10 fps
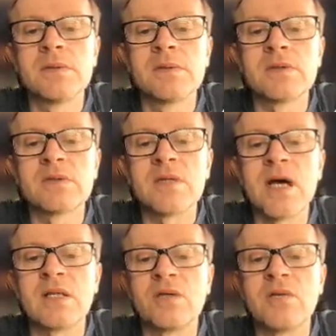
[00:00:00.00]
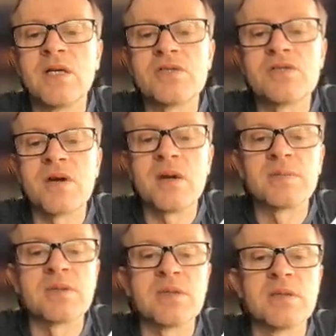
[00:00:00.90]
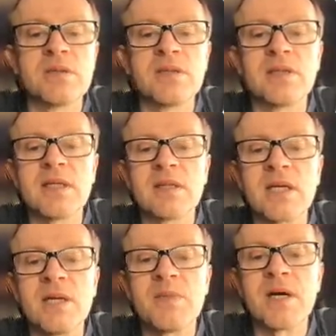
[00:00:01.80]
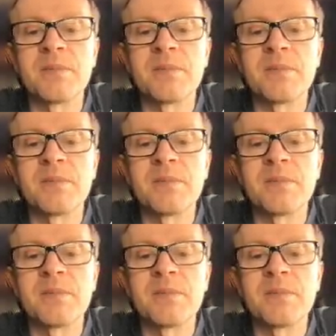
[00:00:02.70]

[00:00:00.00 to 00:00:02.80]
So now the weights dropped, the net came up,